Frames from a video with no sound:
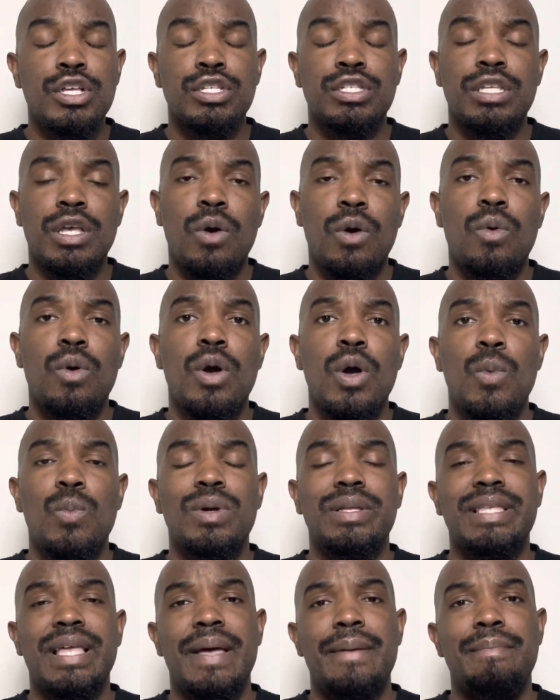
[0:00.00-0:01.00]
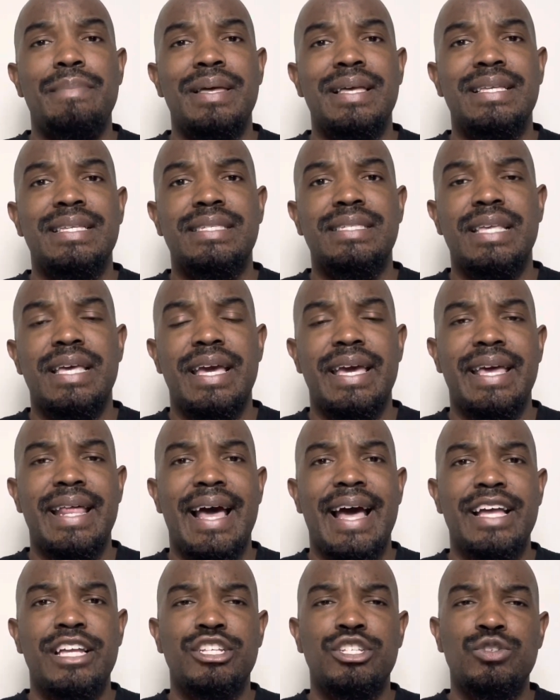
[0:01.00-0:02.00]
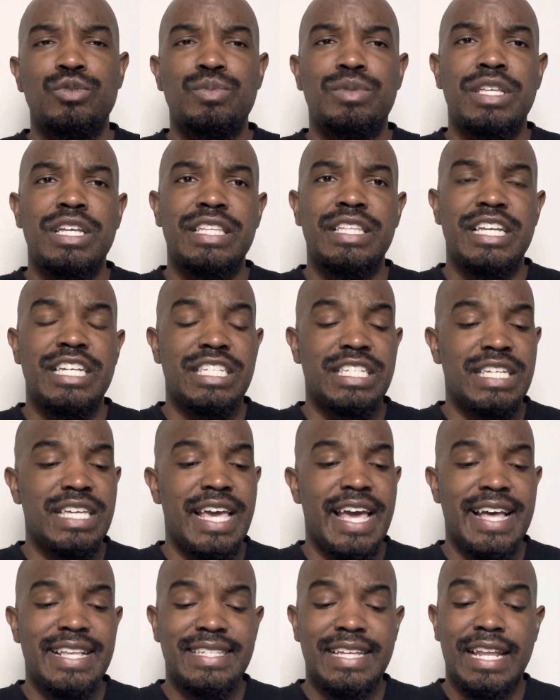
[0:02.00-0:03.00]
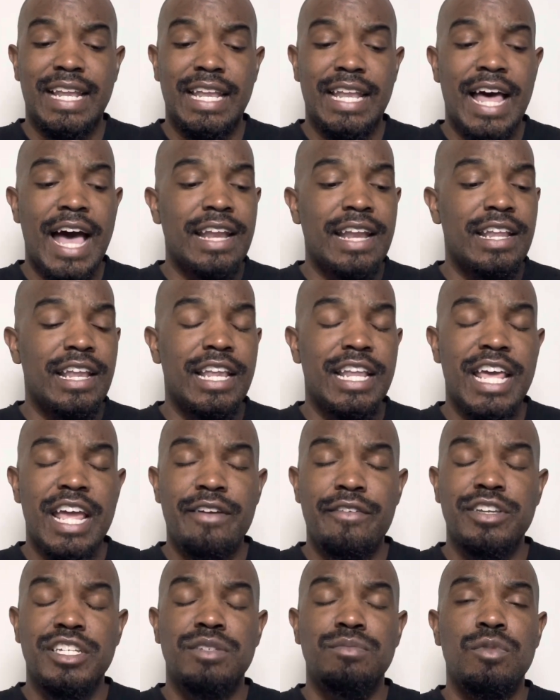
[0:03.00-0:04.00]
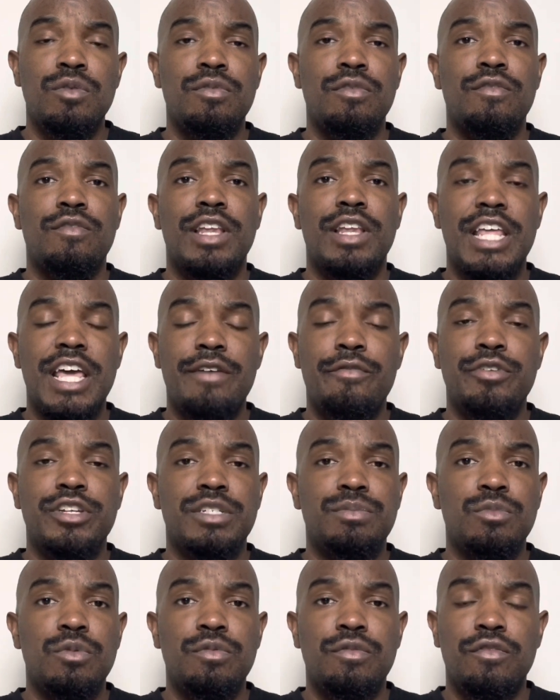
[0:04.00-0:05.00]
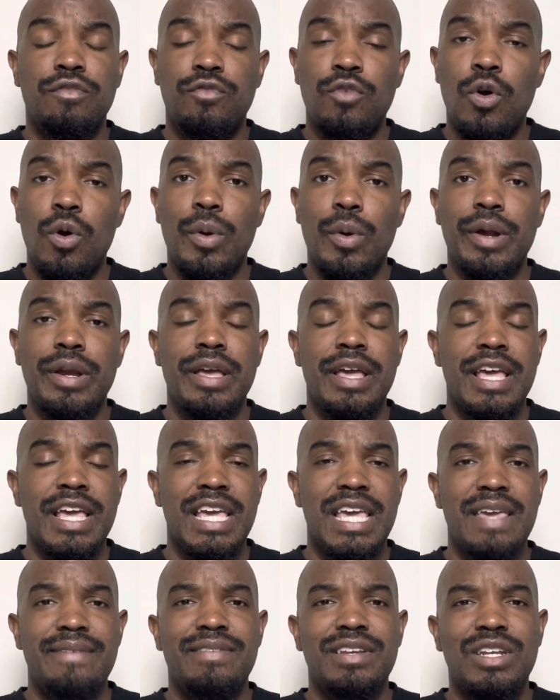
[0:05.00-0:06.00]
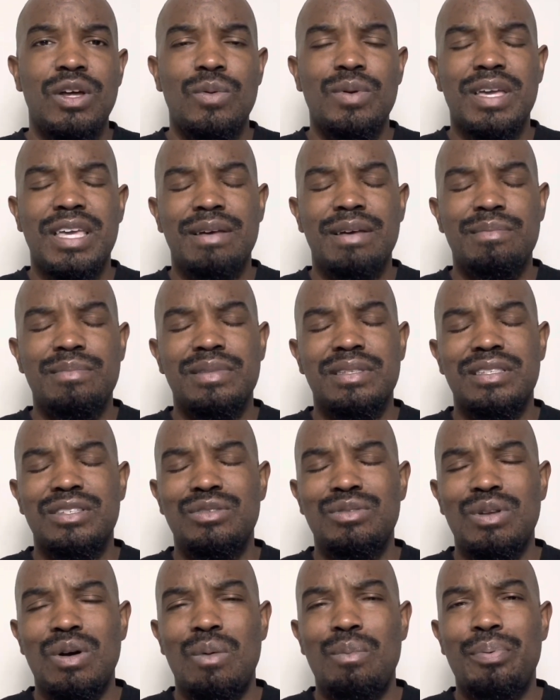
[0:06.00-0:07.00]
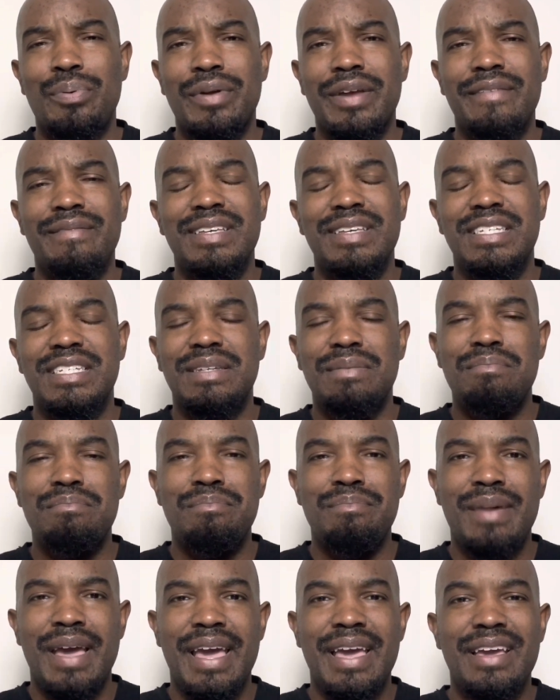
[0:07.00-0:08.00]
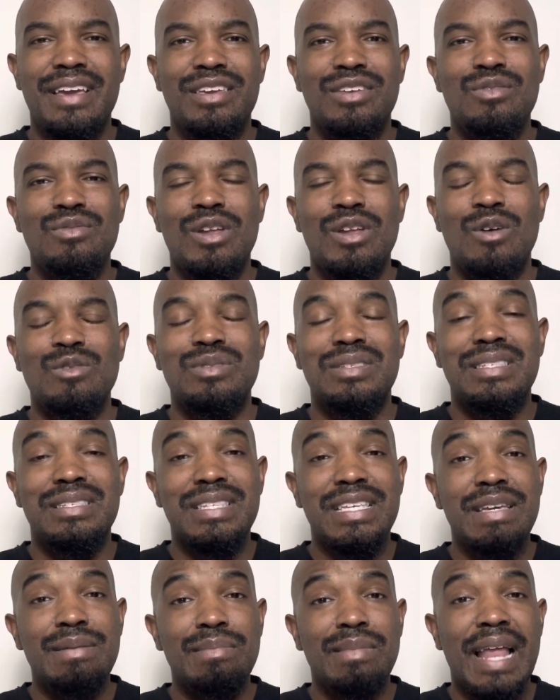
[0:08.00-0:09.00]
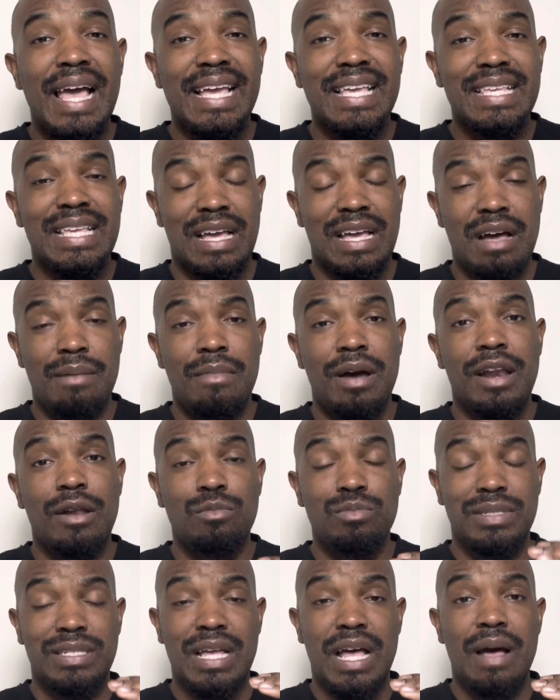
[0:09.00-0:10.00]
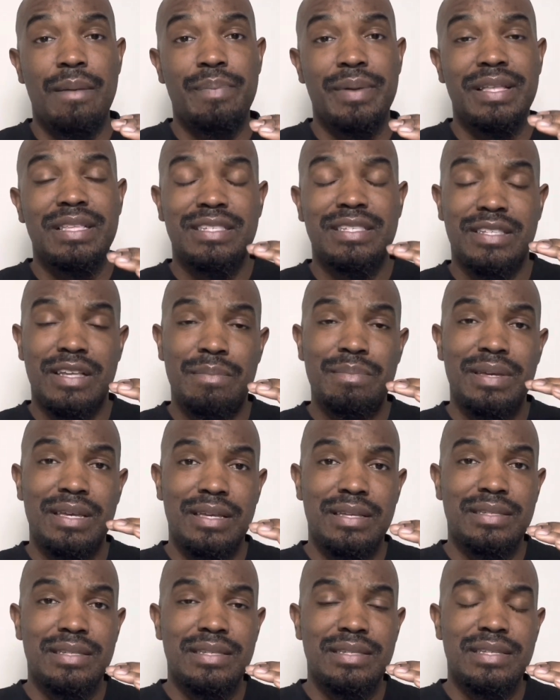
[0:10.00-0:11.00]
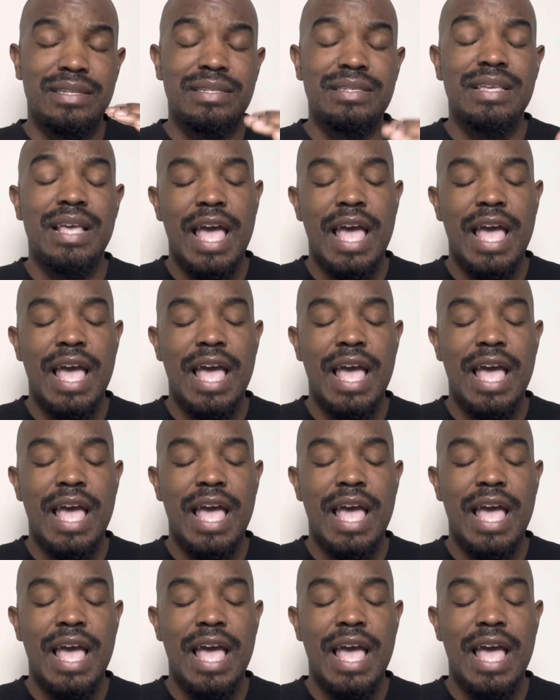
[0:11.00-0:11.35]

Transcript: So, with that being said, I do think that she has a lot of leverage moving forward. Even though Kim's, you know, privilege may, you know, seem like it can come out on top in some instances,